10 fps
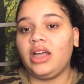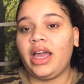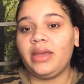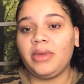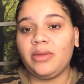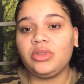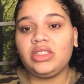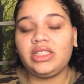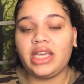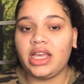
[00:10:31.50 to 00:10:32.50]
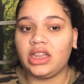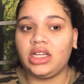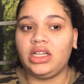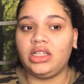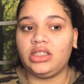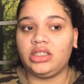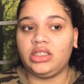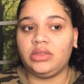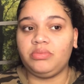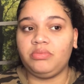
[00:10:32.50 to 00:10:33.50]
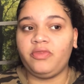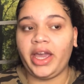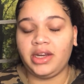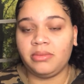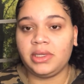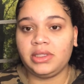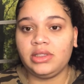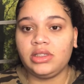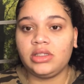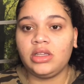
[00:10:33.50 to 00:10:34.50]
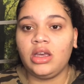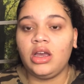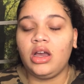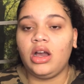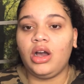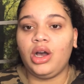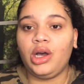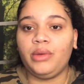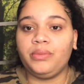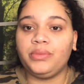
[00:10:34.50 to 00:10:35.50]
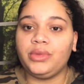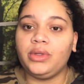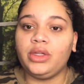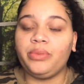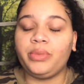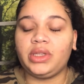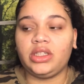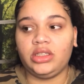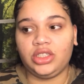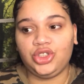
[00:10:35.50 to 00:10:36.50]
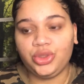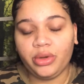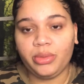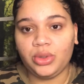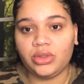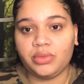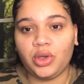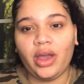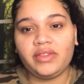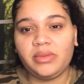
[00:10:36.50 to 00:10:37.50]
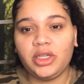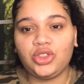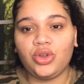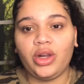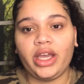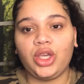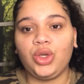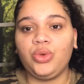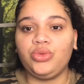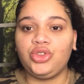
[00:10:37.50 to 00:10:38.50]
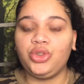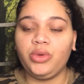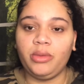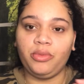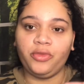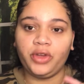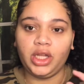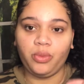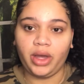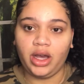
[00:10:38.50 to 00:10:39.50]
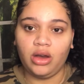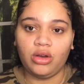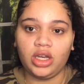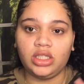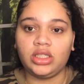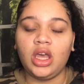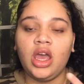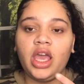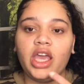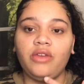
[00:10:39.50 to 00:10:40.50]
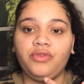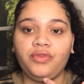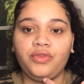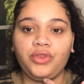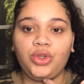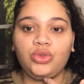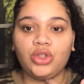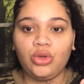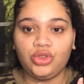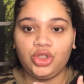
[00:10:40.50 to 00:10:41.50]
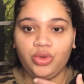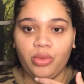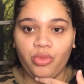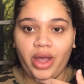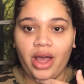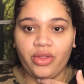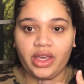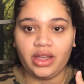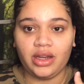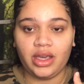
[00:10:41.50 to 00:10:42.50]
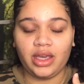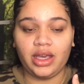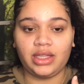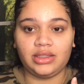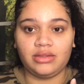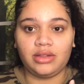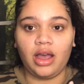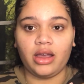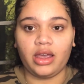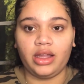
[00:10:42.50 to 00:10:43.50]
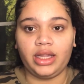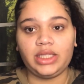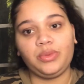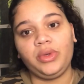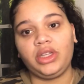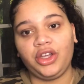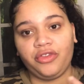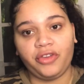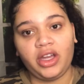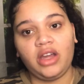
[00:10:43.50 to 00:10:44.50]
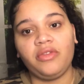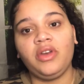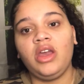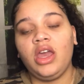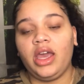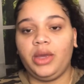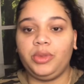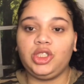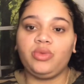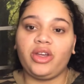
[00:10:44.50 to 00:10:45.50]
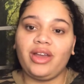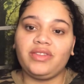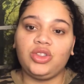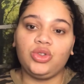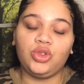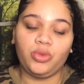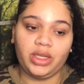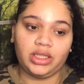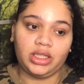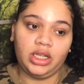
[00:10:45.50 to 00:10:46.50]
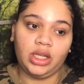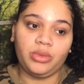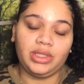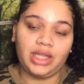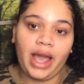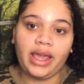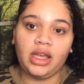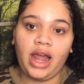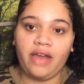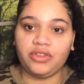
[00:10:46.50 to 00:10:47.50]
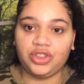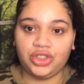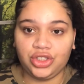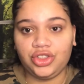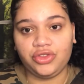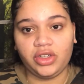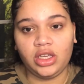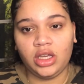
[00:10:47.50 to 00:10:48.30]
able to take the vitamins, but the chewables, but you have to make sure, like, you chew them really well, because if you don't chew them well, it can get stuck, and that's what they're afraid of, and which is why you have to do a 2 weeks liquid diet after surgery.